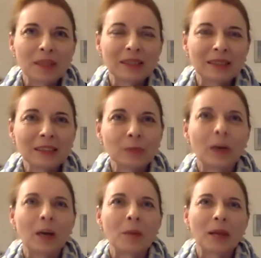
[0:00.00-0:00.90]
it's this
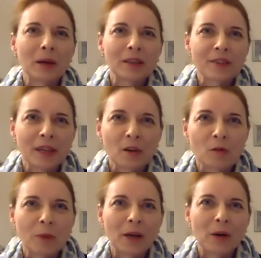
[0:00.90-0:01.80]
one, but I can think of
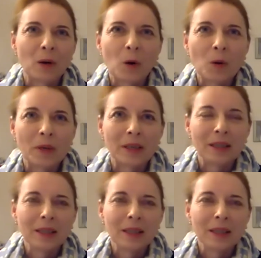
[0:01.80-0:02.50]
my own